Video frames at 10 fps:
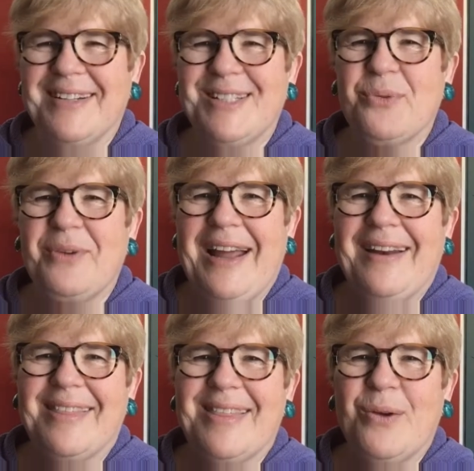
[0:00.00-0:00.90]
And so we had
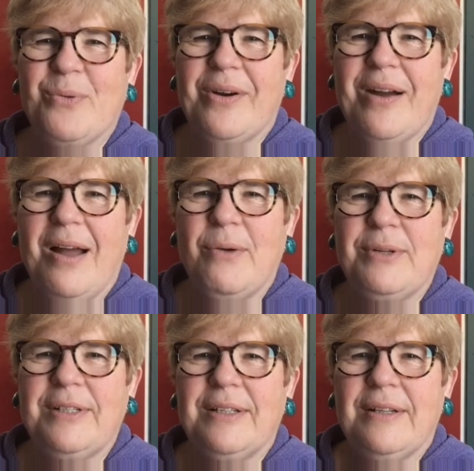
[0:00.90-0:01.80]
a thing where I
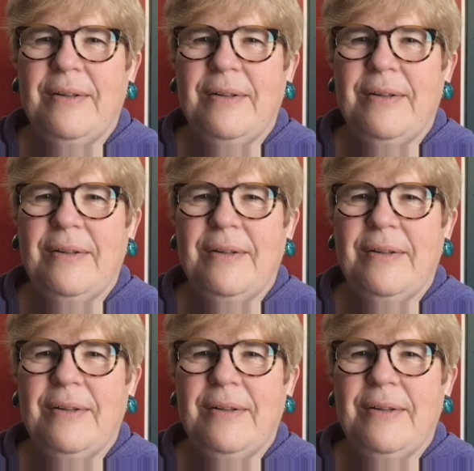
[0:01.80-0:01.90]
would